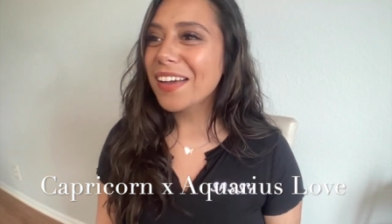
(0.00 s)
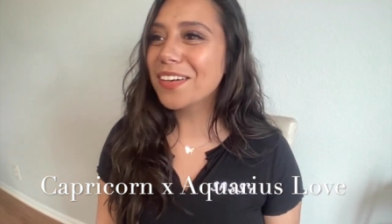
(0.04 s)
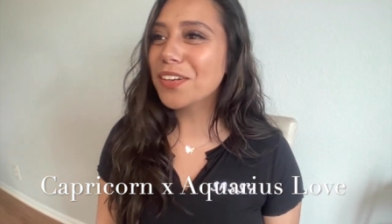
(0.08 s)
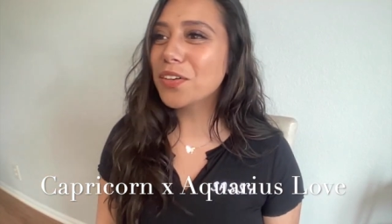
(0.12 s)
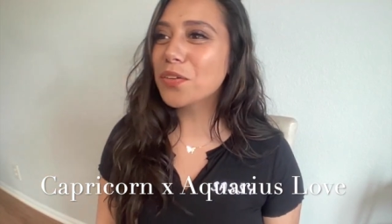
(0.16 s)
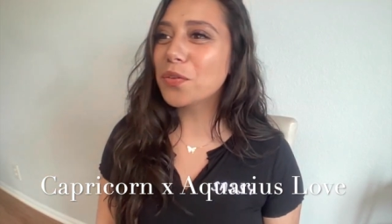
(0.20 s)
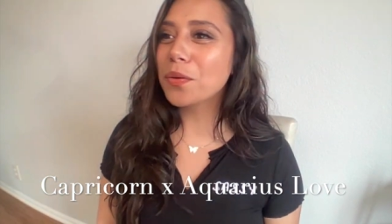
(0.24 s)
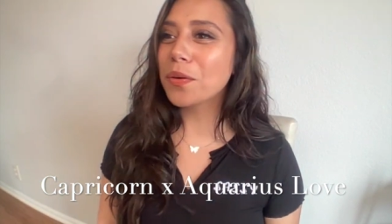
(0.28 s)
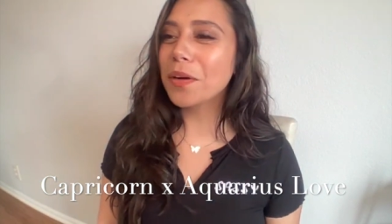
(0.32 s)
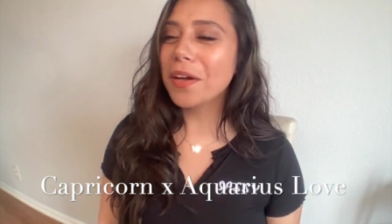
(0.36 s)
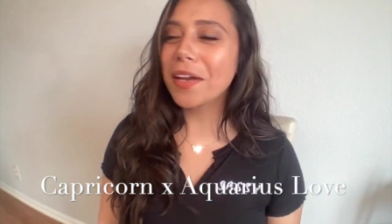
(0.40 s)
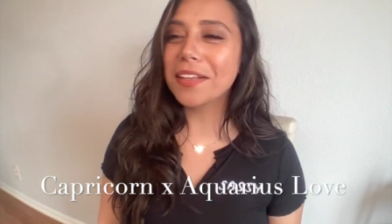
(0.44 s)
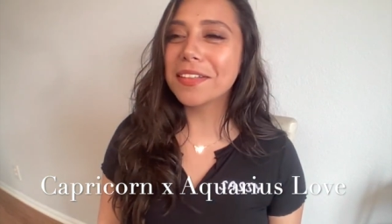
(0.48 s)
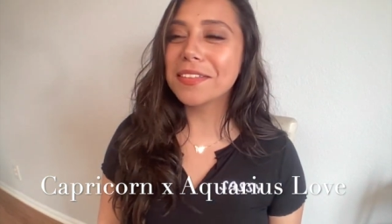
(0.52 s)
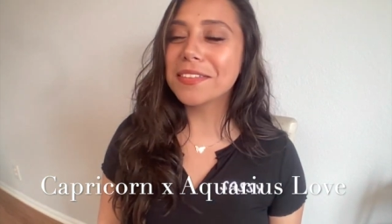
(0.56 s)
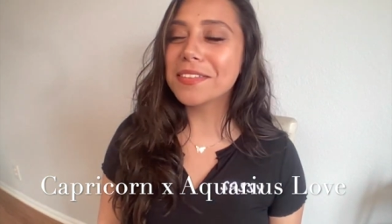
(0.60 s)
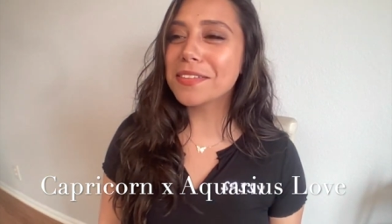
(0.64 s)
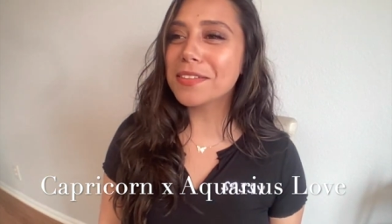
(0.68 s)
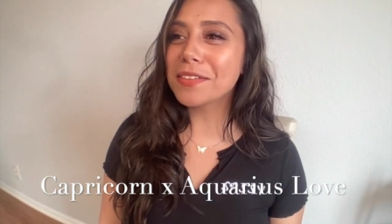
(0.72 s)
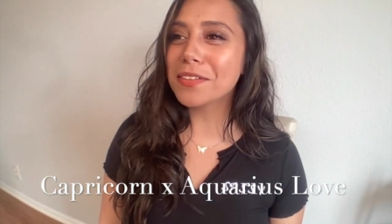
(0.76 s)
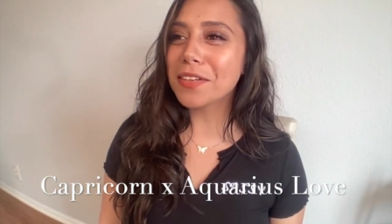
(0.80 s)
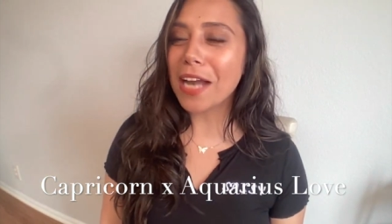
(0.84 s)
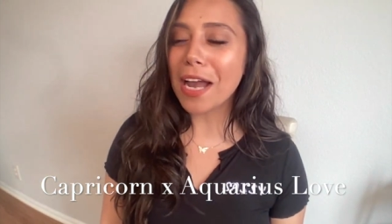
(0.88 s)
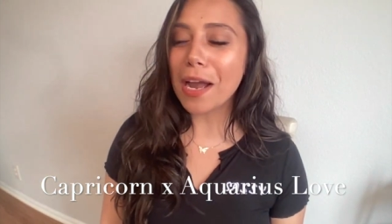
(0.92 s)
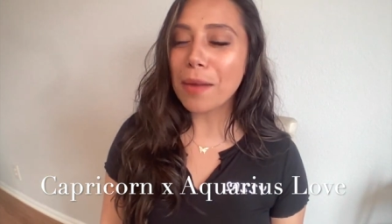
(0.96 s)
and,
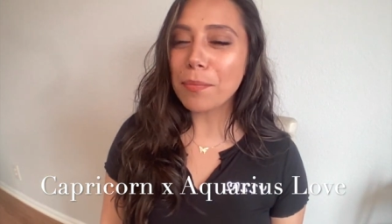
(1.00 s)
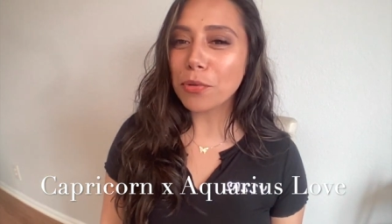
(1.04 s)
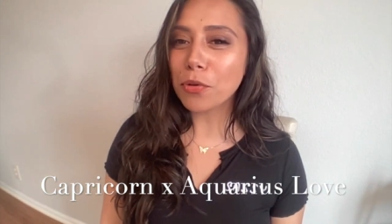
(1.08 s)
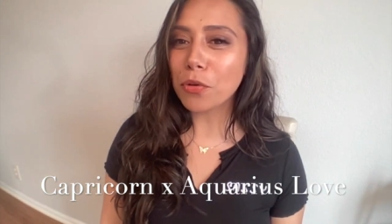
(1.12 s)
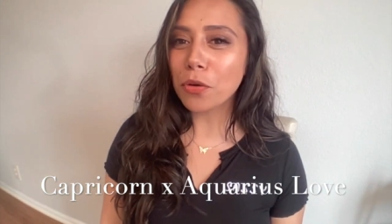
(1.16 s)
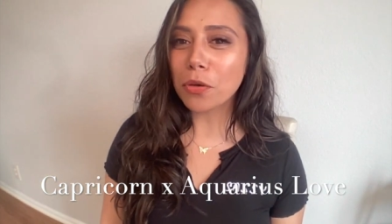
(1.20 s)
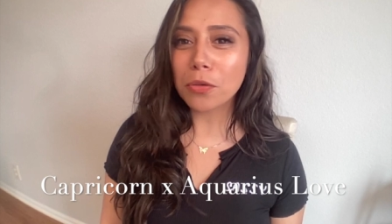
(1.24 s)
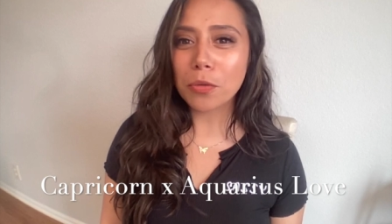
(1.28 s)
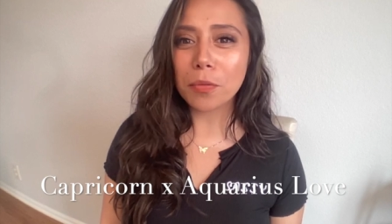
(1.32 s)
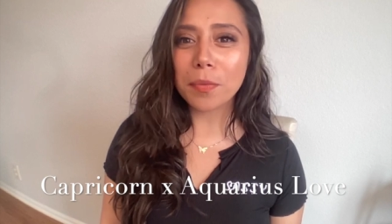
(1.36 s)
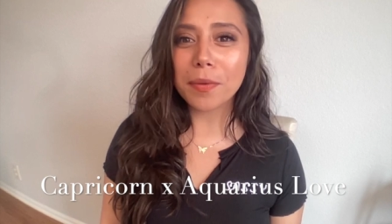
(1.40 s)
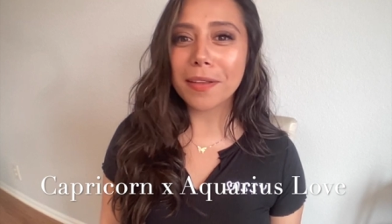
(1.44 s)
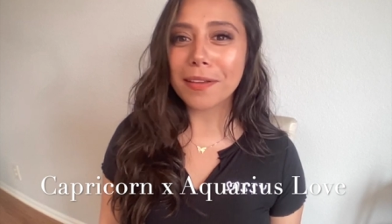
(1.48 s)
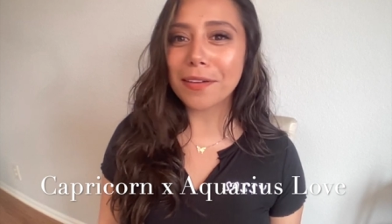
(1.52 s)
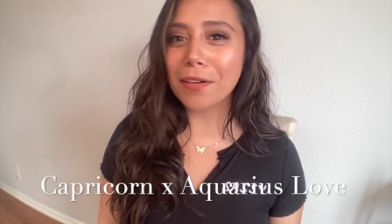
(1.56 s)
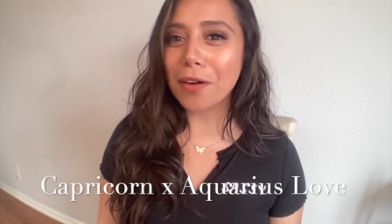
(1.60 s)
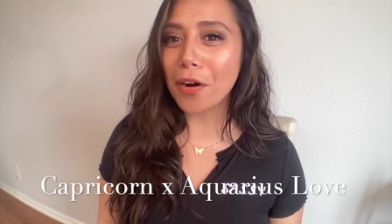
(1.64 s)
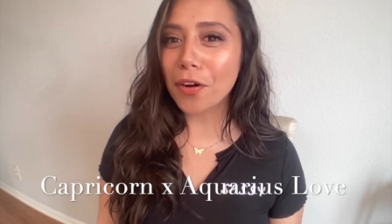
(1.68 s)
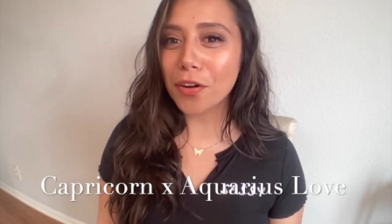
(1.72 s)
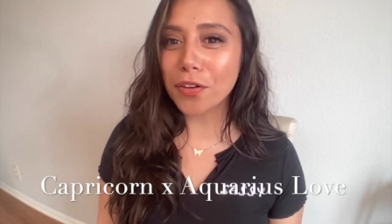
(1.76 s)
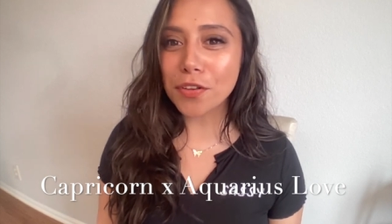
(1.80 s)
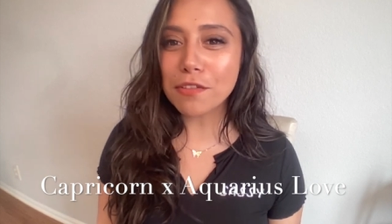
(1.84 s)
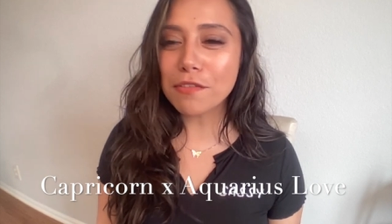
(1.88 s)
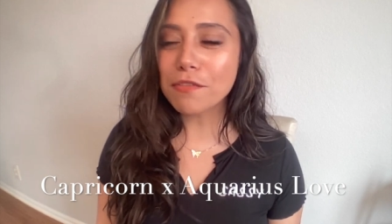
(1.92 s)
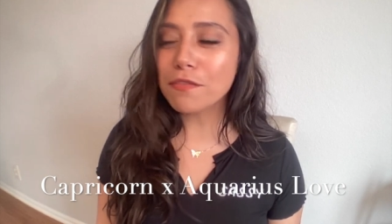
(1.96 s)
and Capricorn will be like,
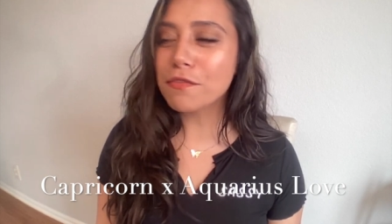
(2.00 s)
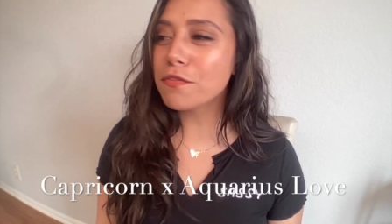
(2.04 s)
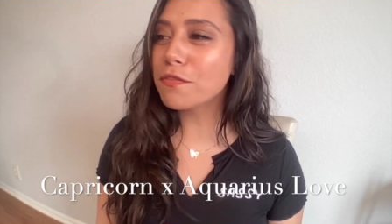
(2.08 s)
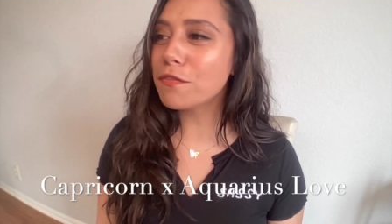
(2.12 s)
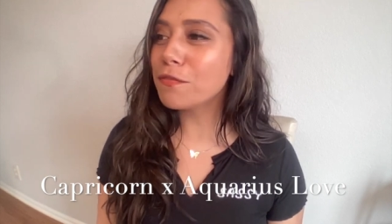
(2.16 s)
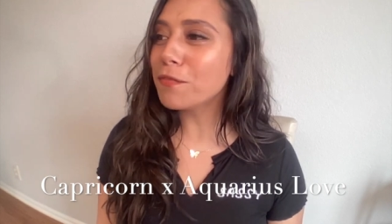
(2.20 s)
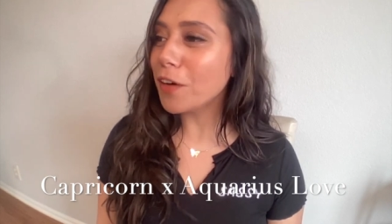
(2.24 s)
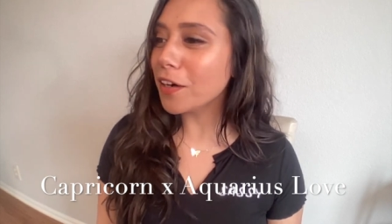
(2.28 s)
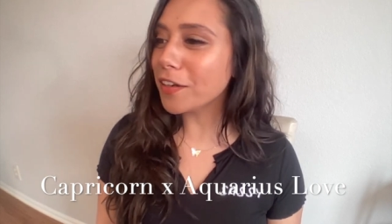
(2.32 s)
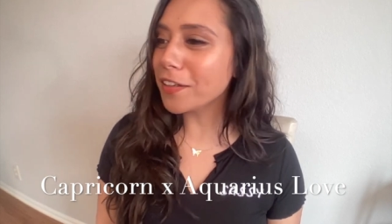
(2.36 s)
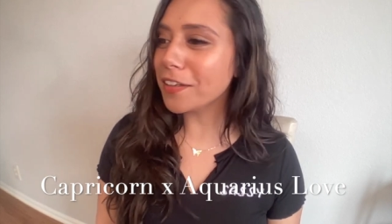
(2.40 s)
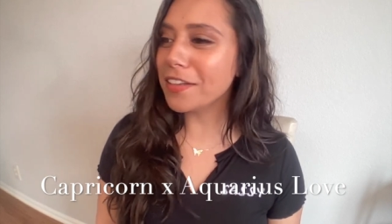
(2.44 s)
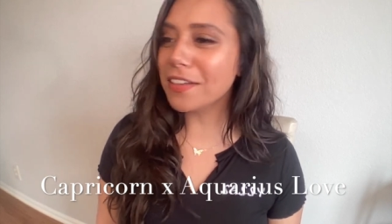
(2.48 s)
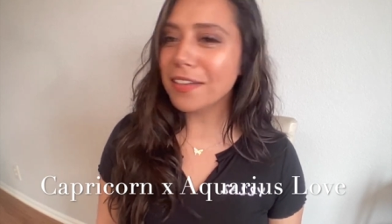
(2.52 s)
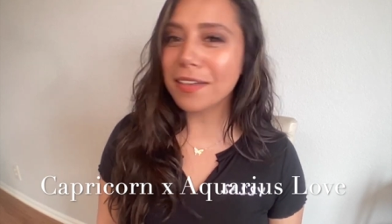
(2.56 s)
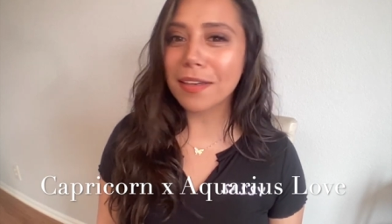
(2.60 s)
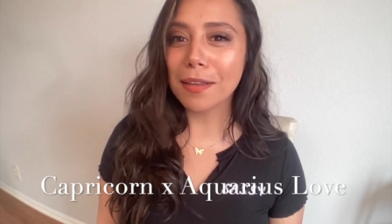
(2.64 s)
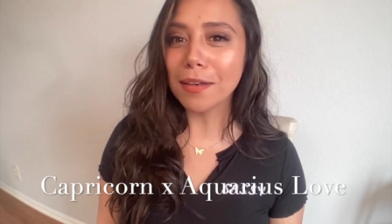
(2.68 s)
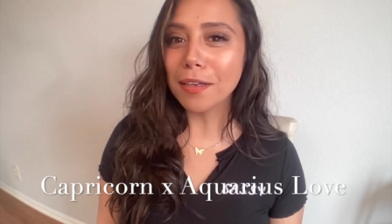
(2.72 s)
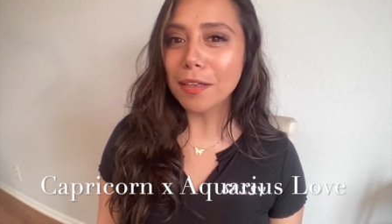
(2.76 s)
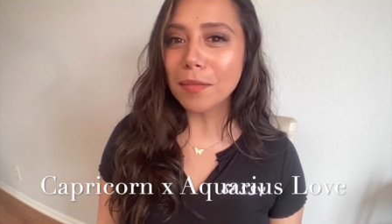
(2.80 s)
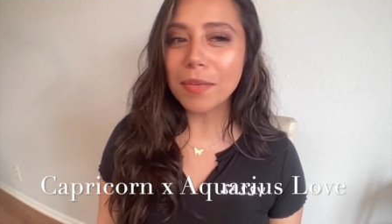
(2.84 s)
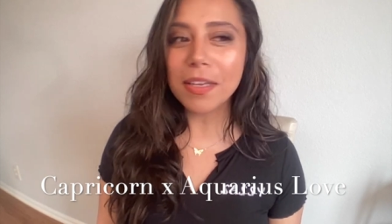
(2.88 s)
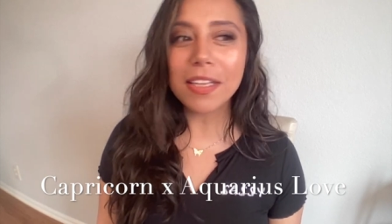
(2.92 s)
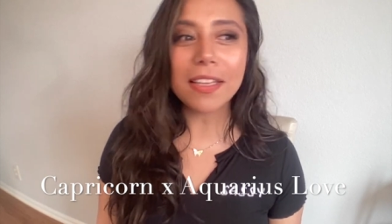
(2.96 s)
are you fucking
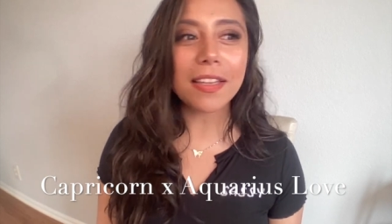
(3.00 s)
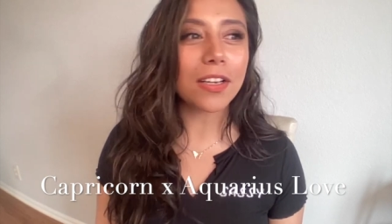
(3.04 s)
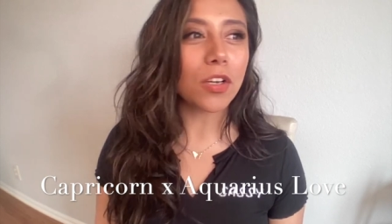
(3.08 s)
kidding me?